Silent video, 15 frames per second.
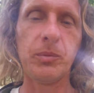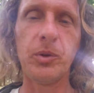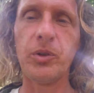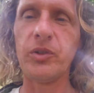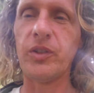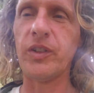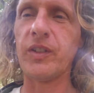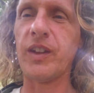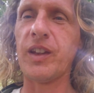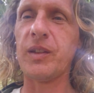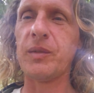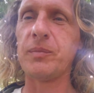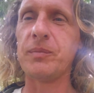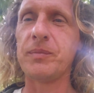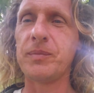bird just
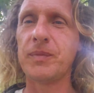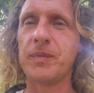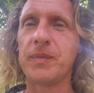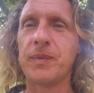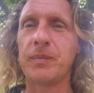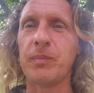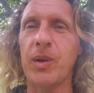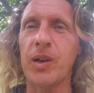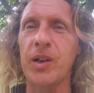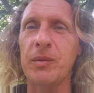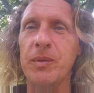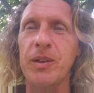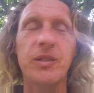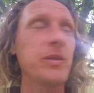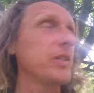came behind me to